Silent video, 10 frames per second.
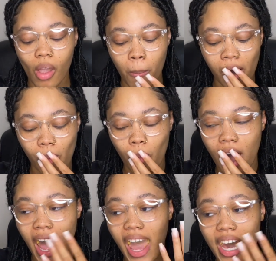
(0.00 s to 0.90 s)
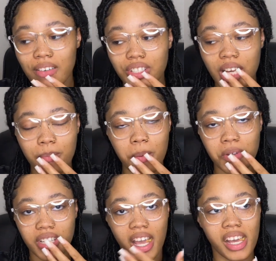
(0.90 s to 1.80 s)
But what I have seen people
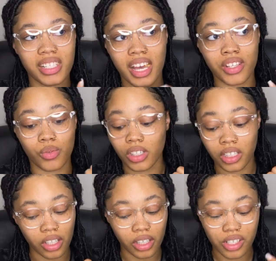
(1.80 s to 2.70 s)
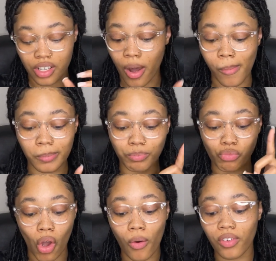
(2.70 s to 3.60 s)
saying is that it's really good, so
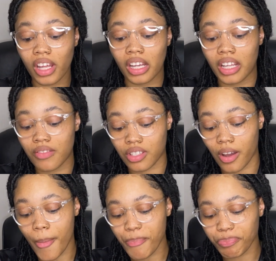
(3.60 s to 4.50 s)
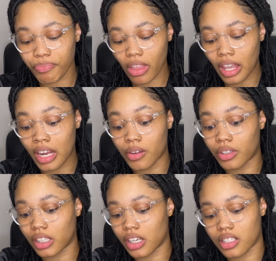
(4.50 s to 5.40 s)
hopefully it lives up and it
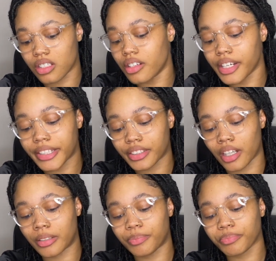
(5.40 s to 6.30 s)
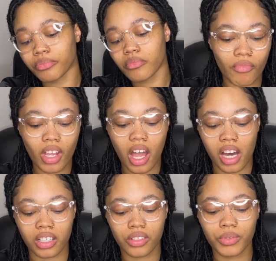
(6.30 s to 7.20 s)
really is good. So
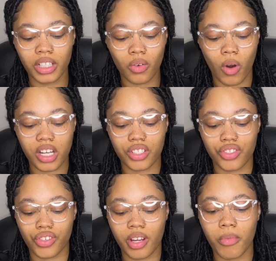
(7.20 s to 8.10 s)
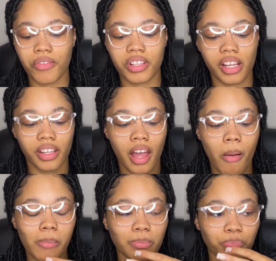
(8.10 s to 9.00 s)
I don't really watch the screen movies like that.